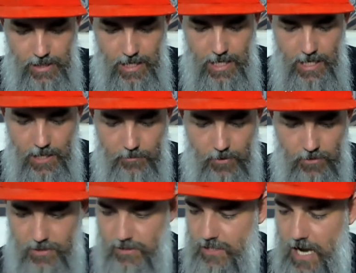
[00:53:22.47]

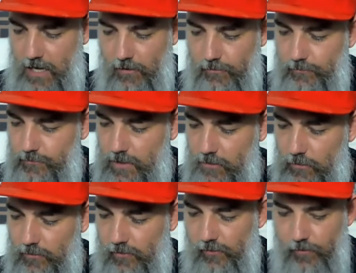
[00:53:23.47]
because it's like a
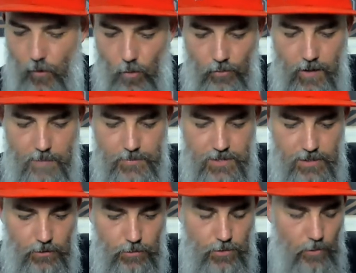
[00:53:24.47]
little 4-wrap
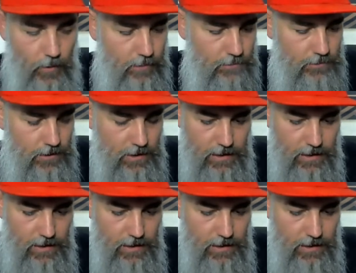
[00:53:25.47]
single coil.